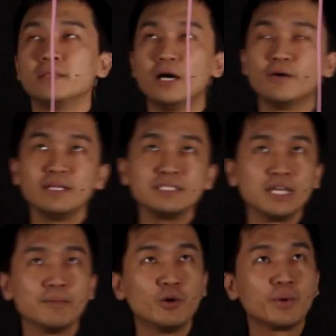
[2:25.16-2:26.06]
Now in this
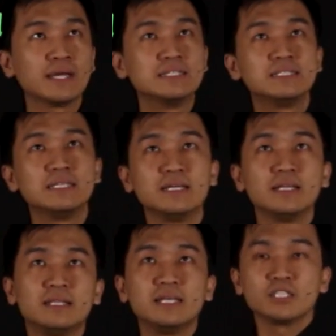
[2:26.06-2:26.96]
table we can
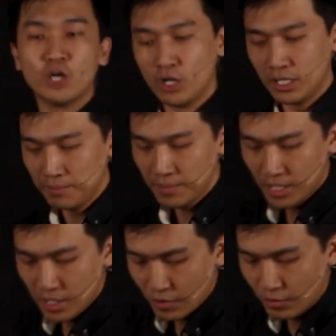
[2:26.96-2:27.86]
see this column
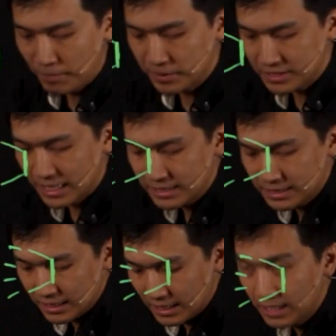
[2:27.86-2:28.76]
represents
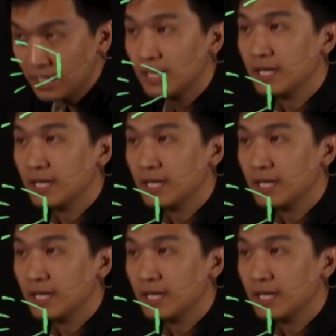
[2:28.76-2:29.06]
the